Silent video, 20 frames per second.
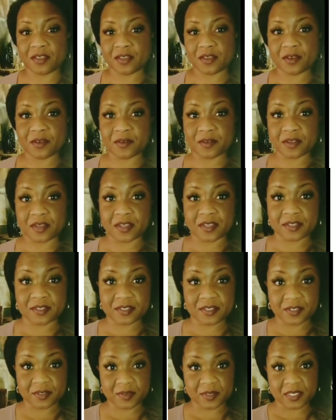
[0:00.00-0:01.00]
All right,
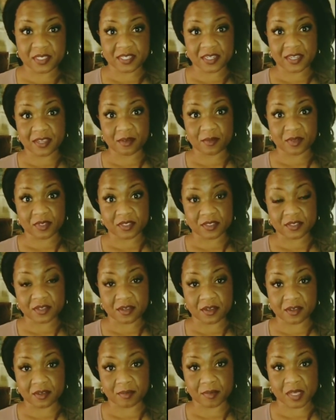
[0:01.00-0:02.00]
so today I want to
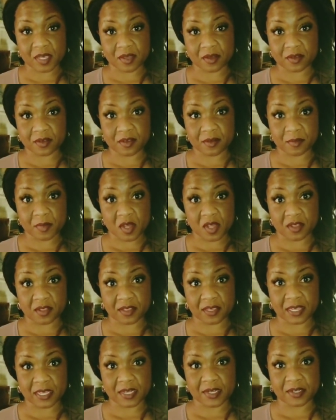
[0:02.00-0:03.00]
talk about
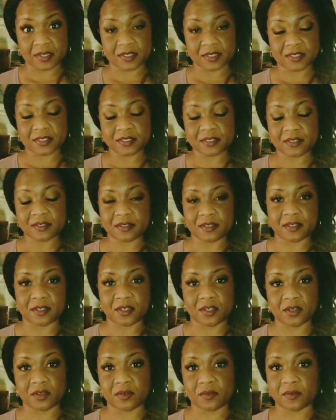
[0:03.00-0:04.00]
Kamala Harris, the
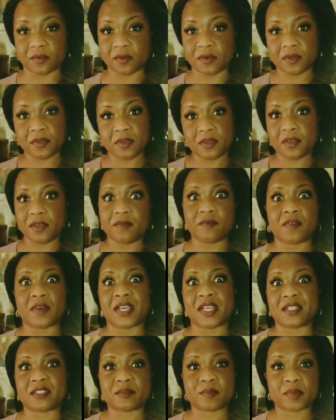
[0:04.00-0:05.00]
new
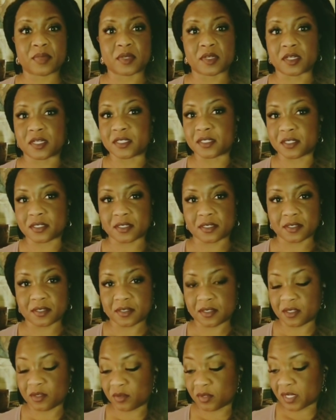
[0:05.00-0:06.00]
Vice President
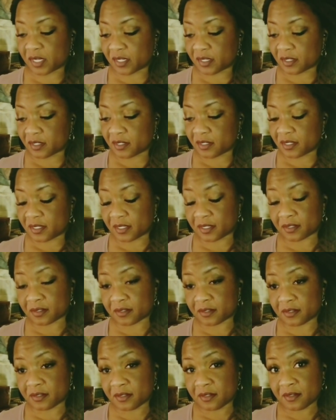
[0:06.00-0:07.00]
of the United
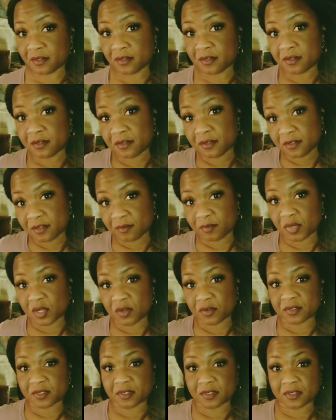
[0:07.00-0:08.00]
States.
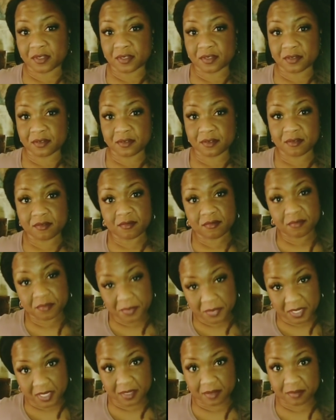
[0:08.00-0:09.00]
Supposedly,
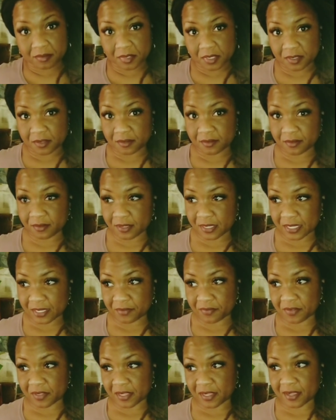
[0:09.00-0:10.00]
maybe,
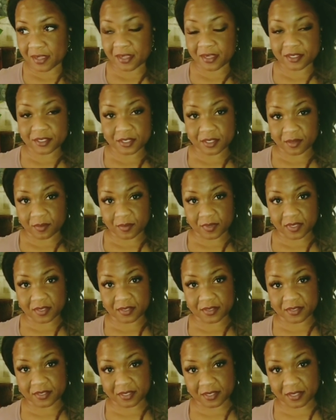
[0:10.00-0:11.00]
if they actually win
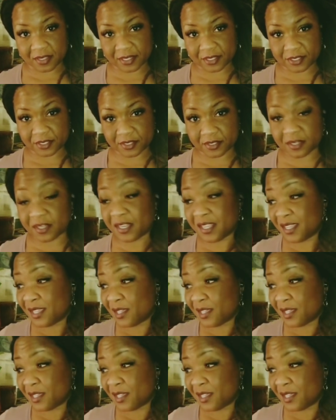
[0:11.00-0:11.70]
this election,